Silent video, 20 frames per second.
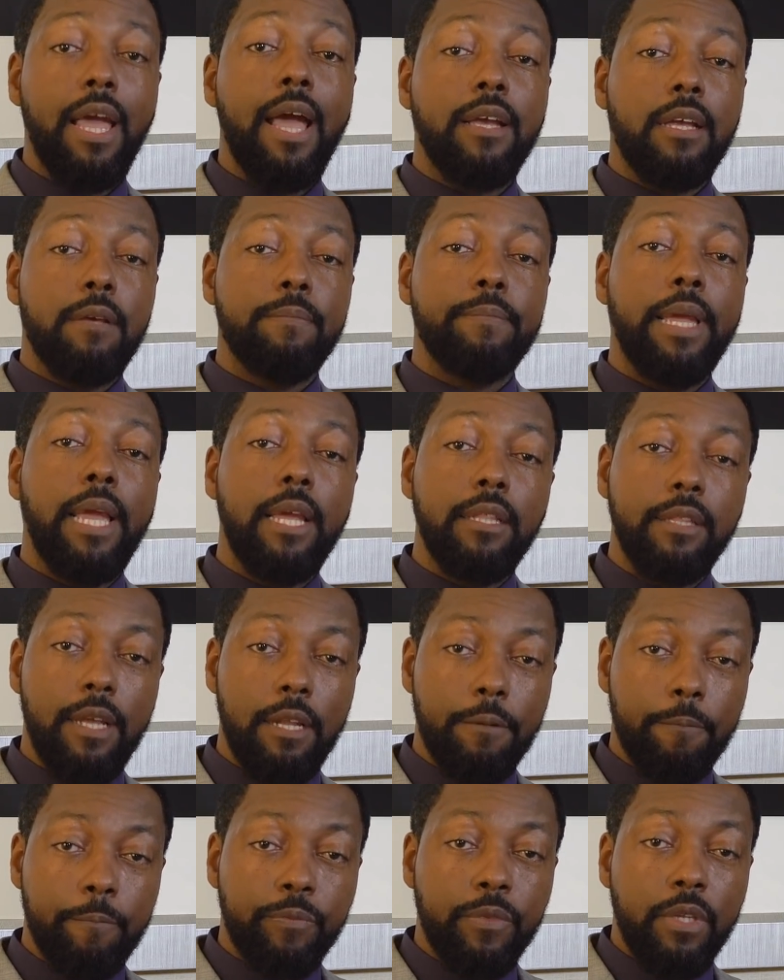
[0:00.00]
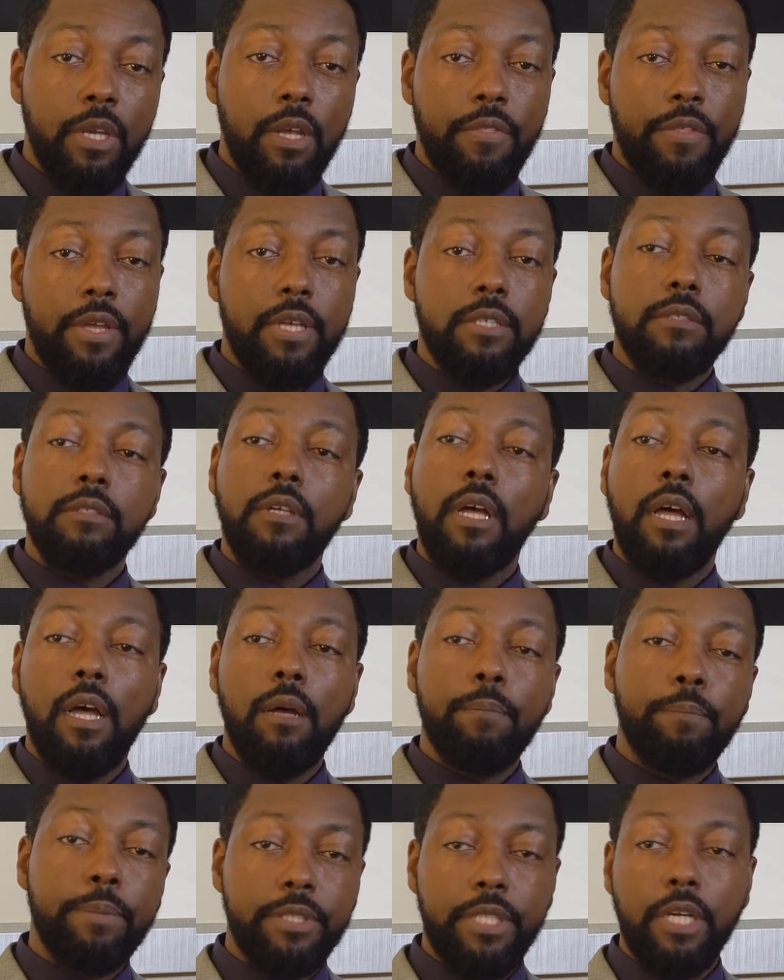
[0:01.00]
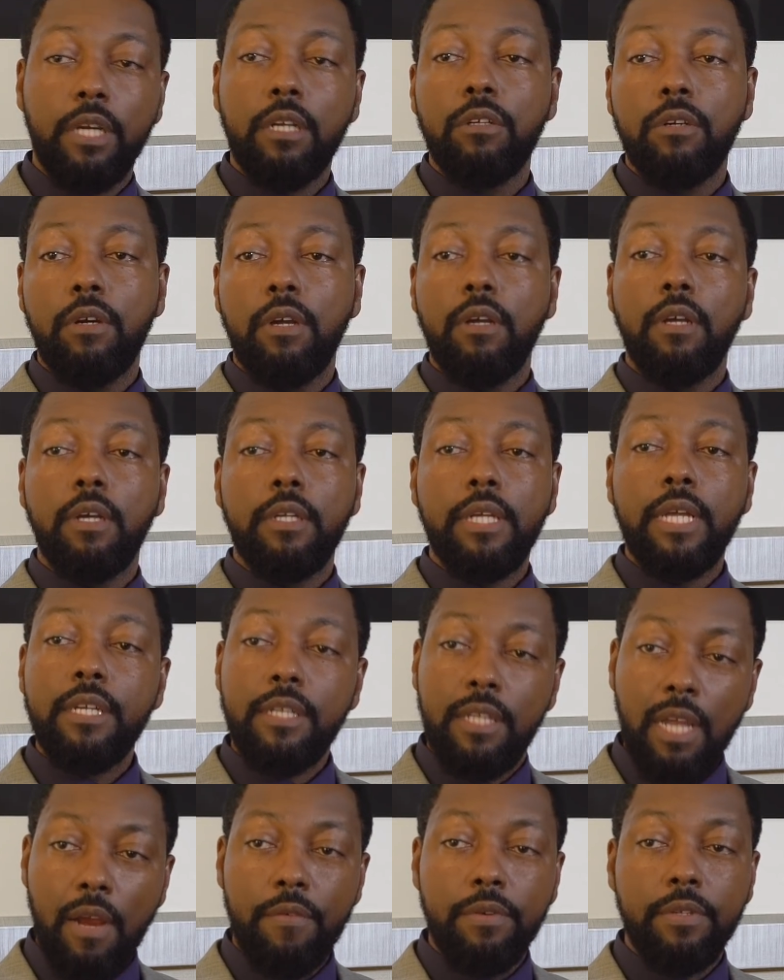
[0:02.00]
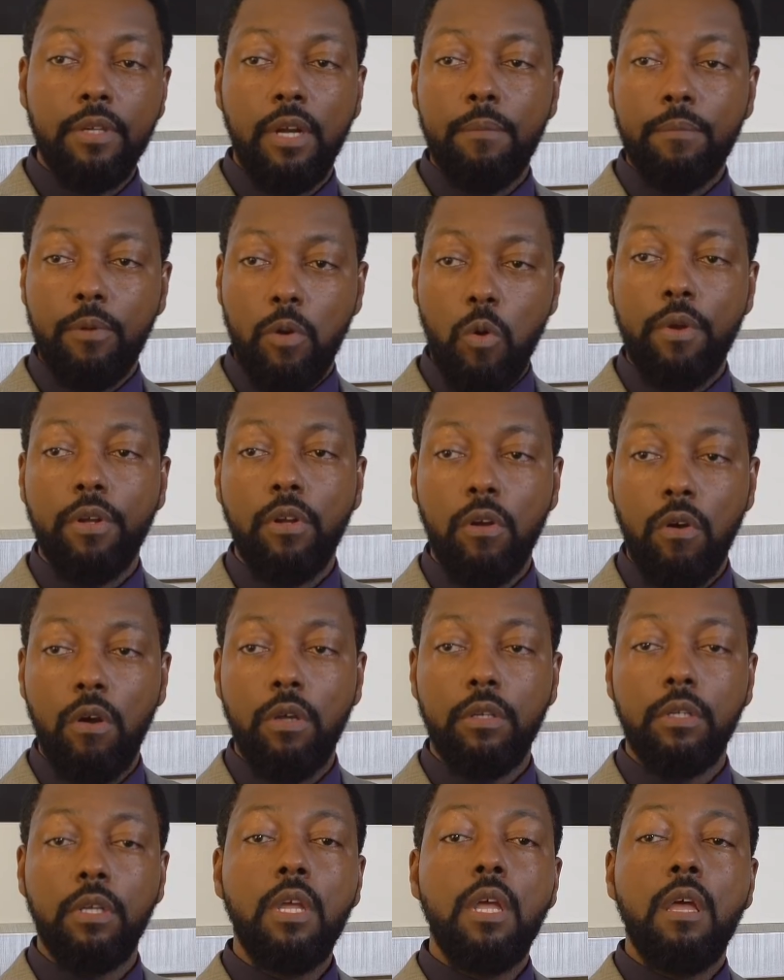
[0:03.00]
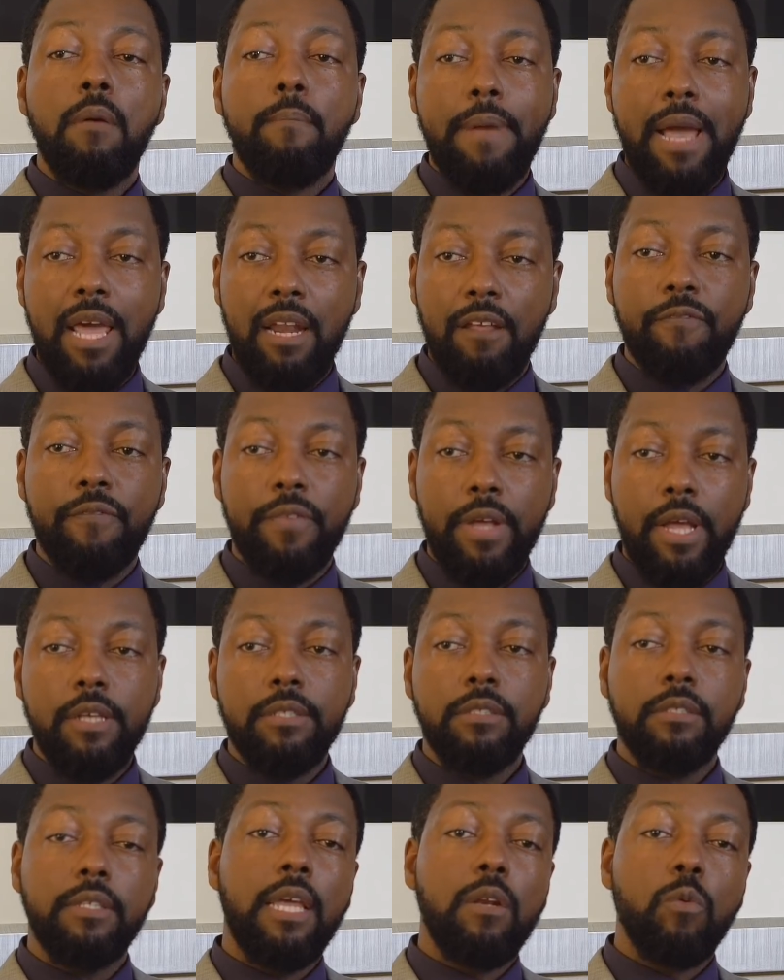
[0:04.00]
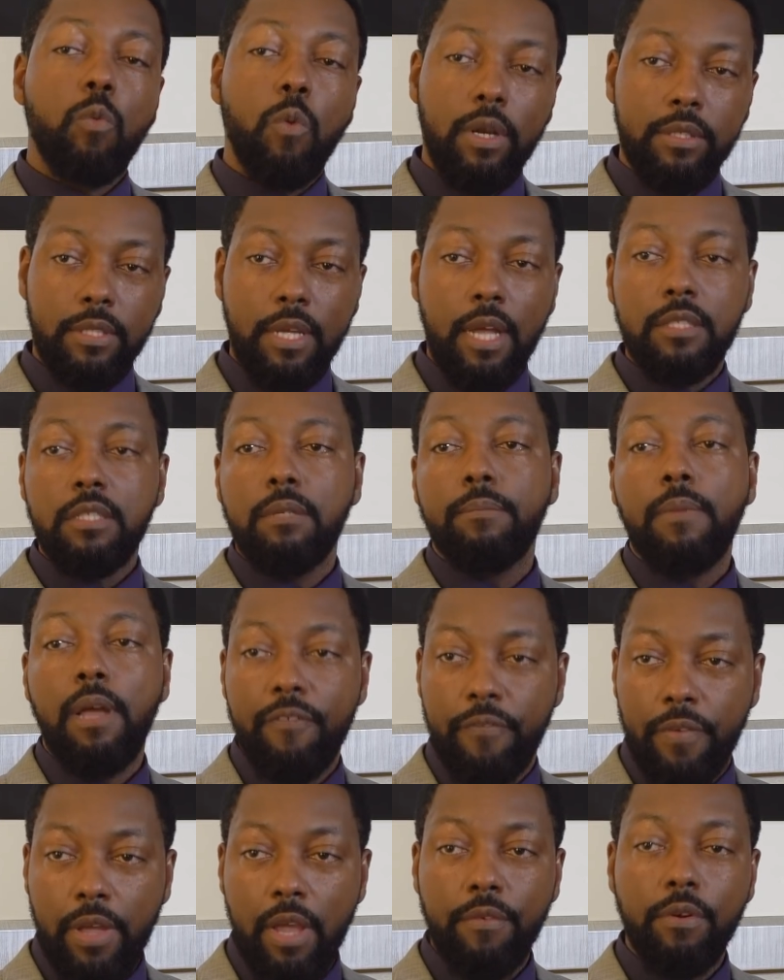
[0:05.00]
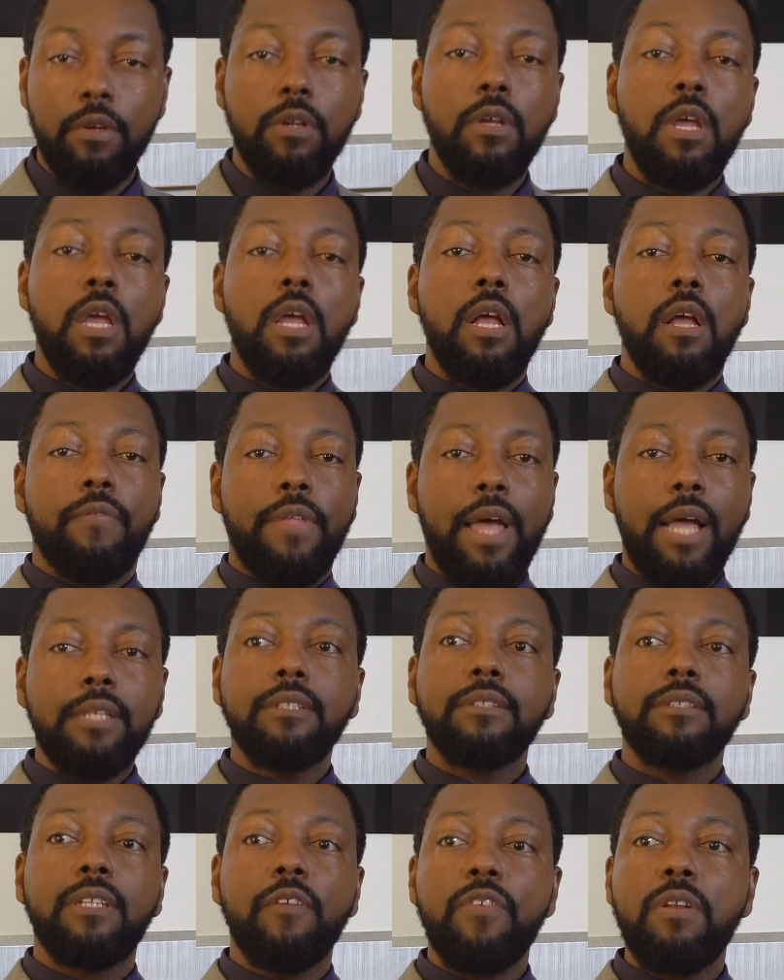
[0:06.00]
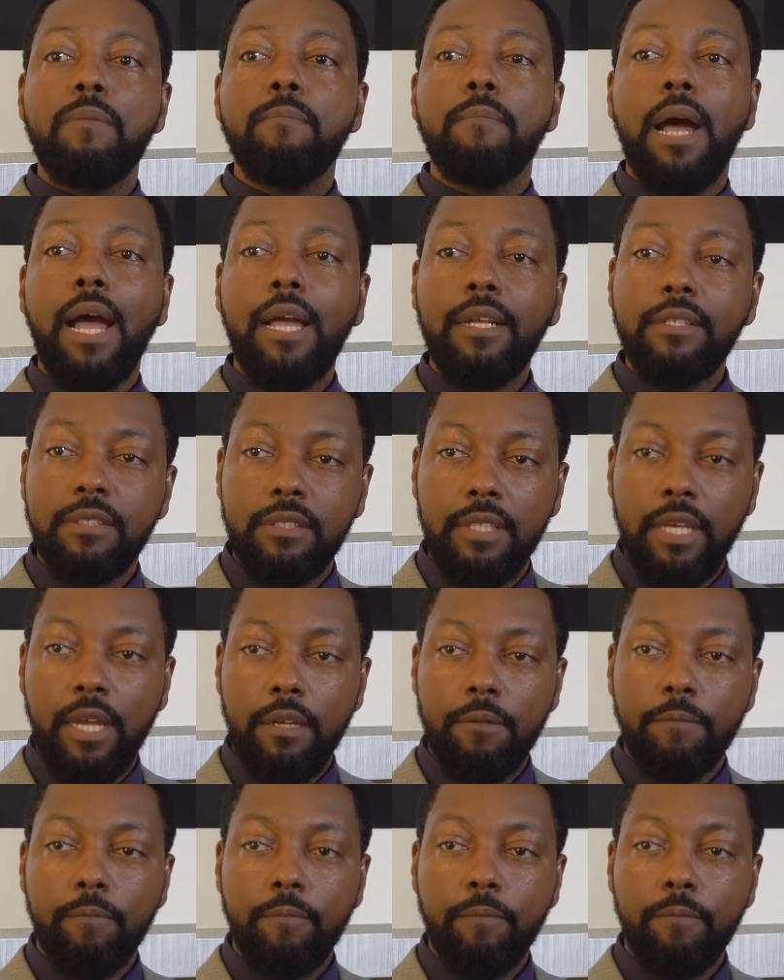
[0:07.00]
I command that this particular endeavor that I'm going on manifests and works out to my favor. That's a different mindset.